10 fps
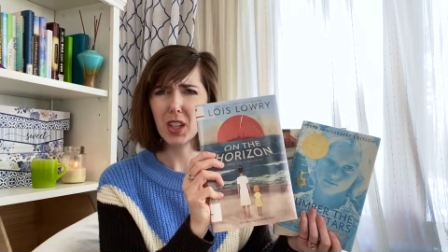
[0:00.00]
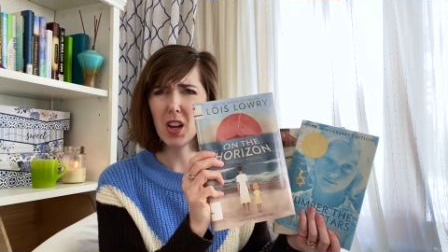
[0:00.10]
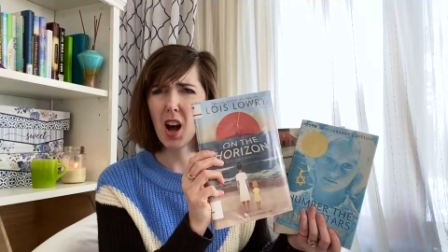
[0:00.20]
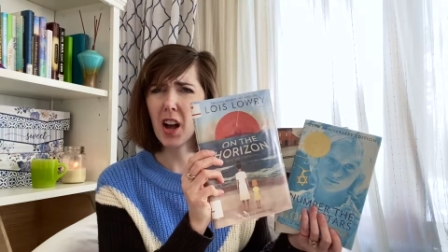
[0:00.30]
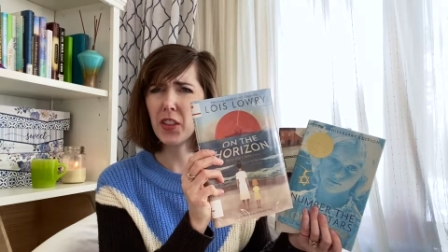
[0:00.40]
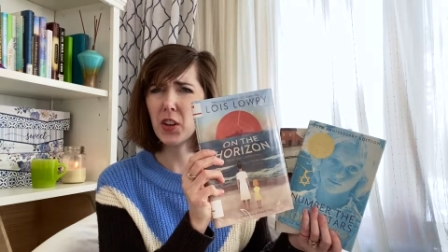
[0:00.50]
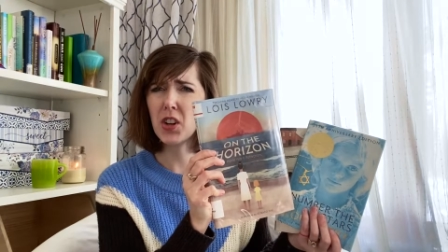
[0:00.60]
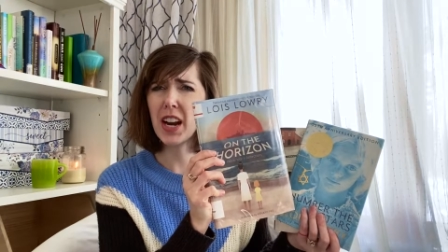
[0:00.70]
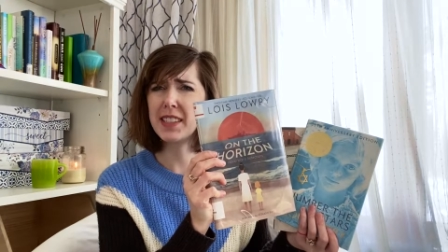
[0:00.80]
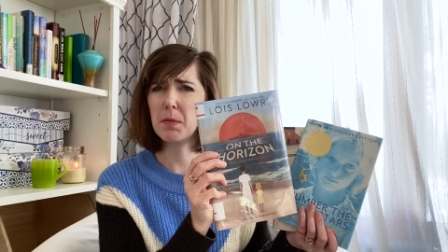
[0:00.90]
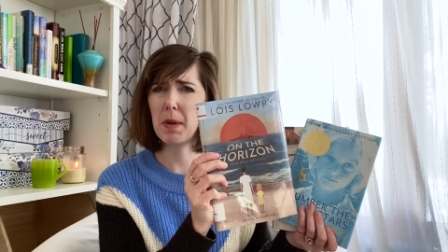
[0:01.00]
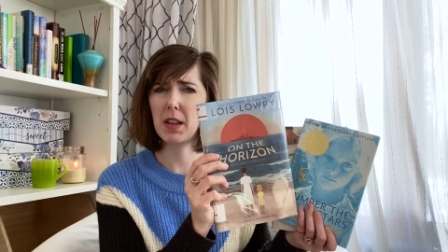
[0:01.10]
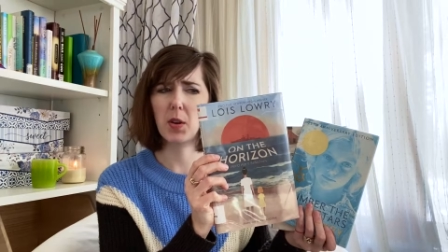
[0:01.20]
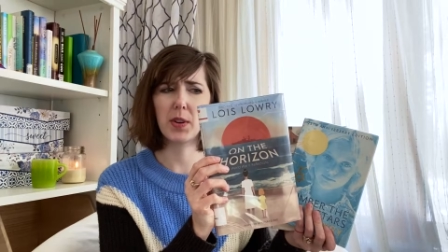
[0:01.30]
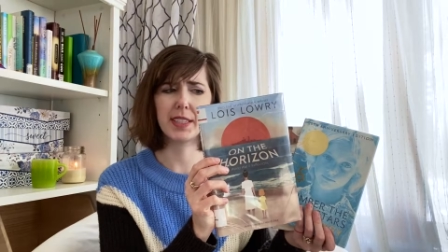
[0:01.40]
On the Horizon by
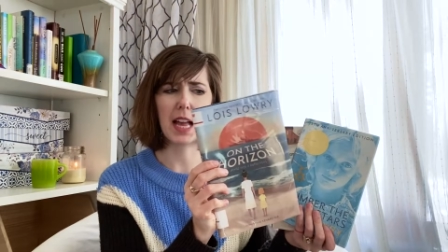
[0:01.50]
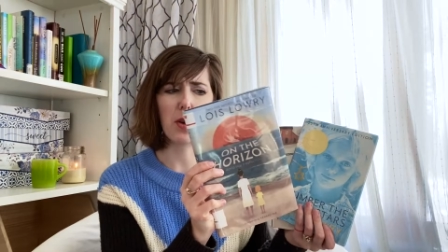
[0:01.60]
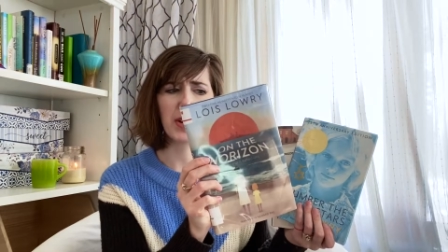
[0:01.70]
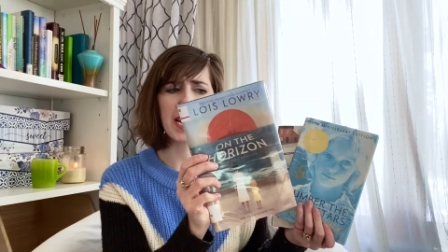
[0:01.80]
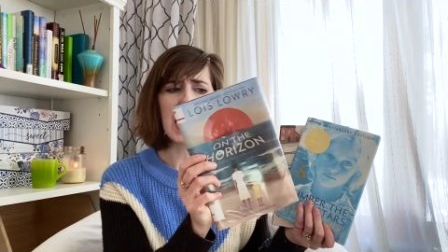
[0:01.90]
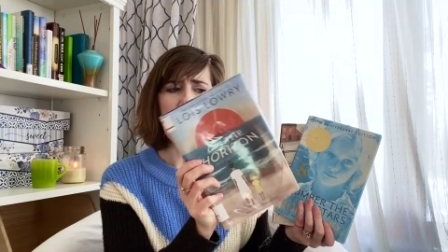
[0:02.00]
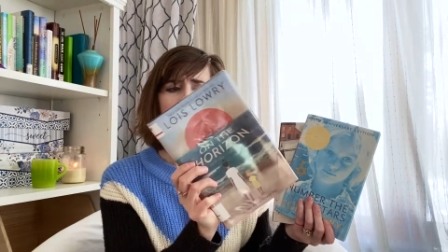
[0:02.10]
Lois Lowry.